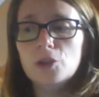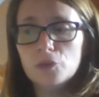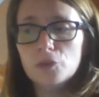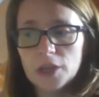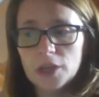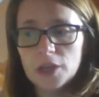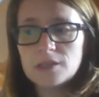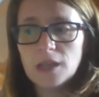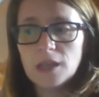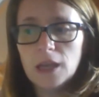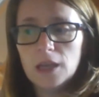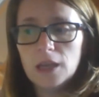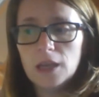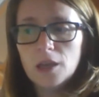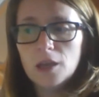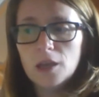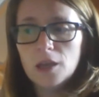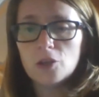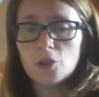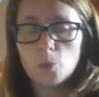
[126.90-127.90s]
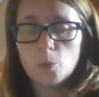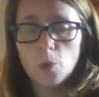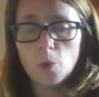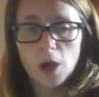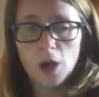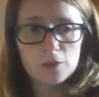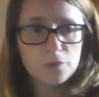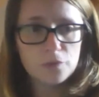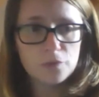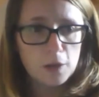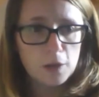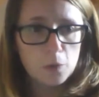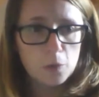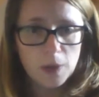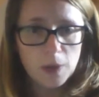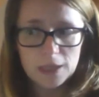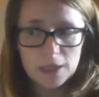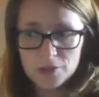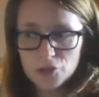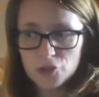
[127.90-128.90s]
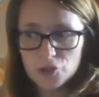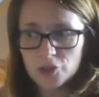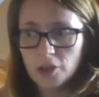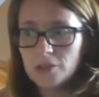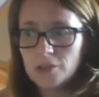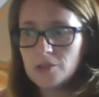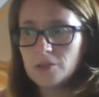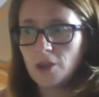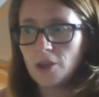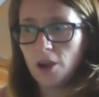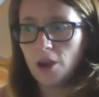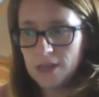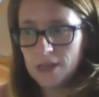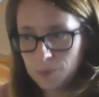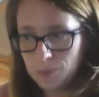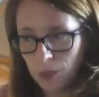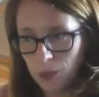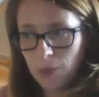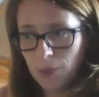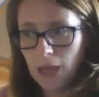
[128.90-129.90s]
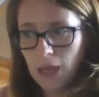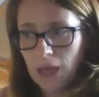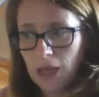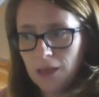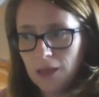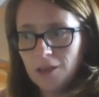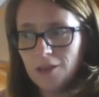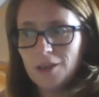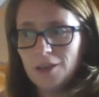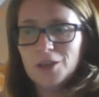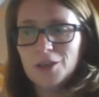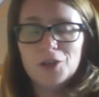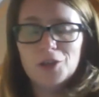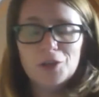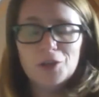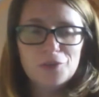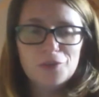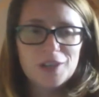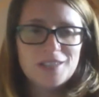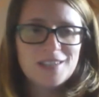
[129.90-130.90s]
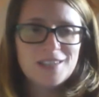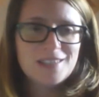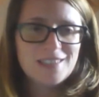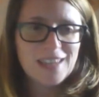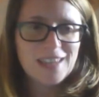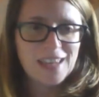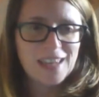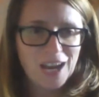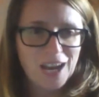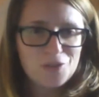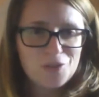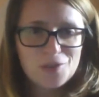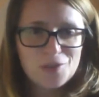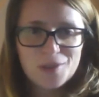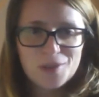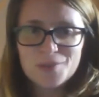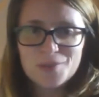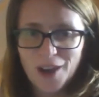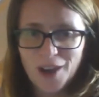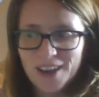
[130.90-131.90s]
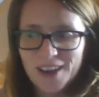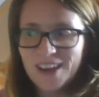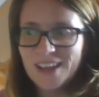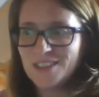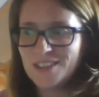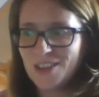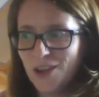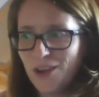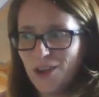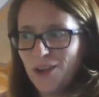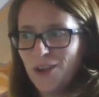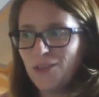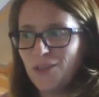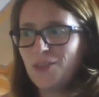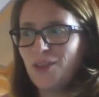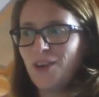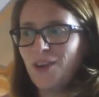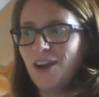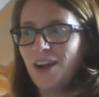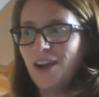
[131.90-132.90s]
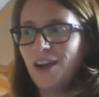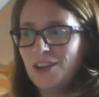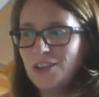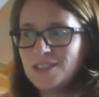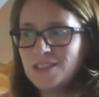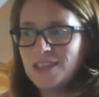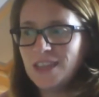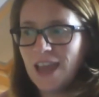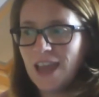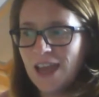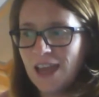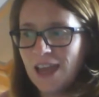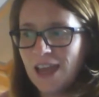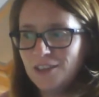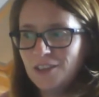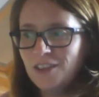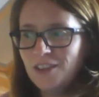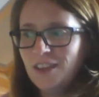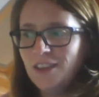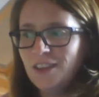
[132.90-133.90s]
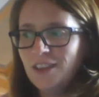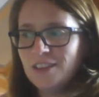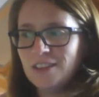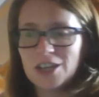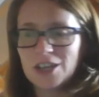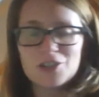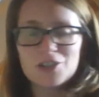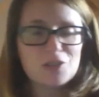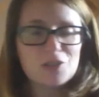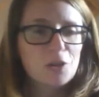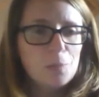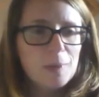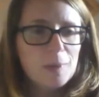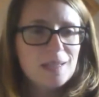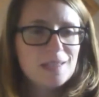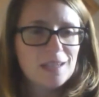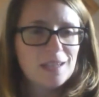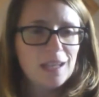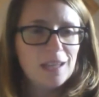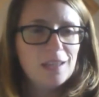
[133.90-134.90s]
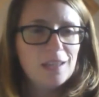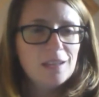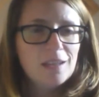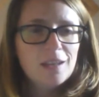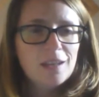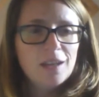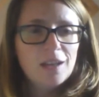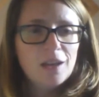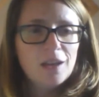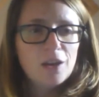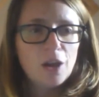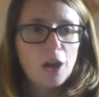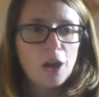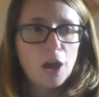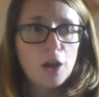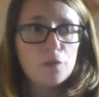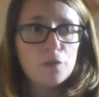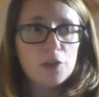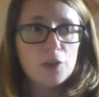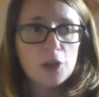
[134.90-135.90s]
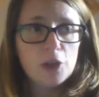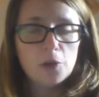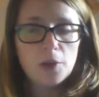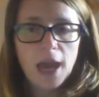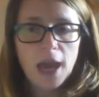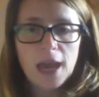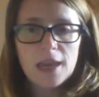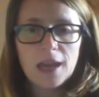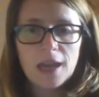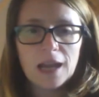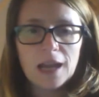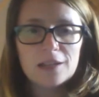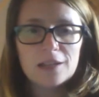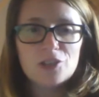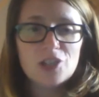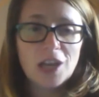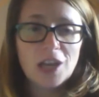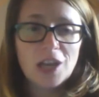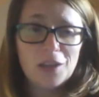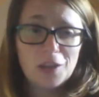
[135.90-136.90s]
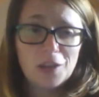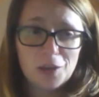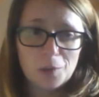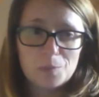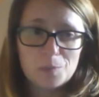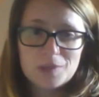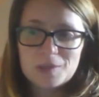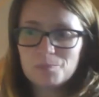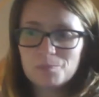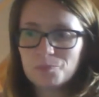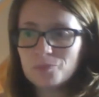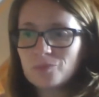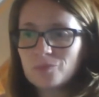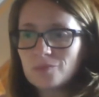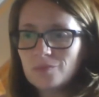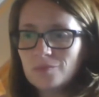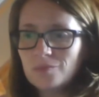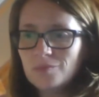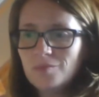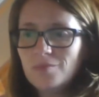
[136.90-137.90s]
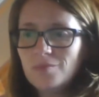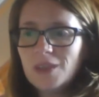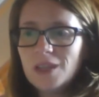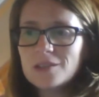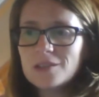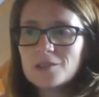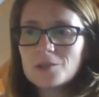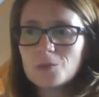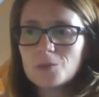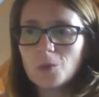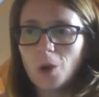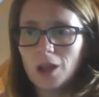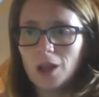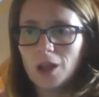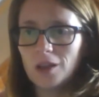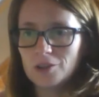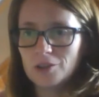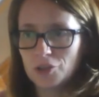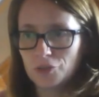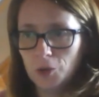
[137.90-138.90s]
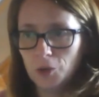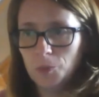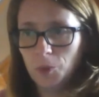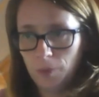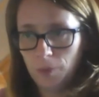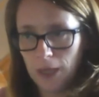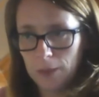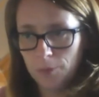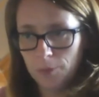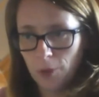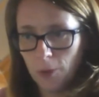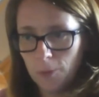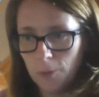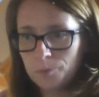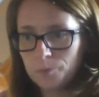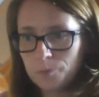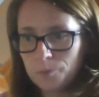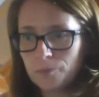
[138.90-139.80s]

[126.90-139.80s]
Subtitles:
University, the Wildfowl and Wetlands Trust, RSPB, University of St Andrews, Finance Earth, IUCN, National Committee for the UK, and Jacobs. It's quite a large group of people.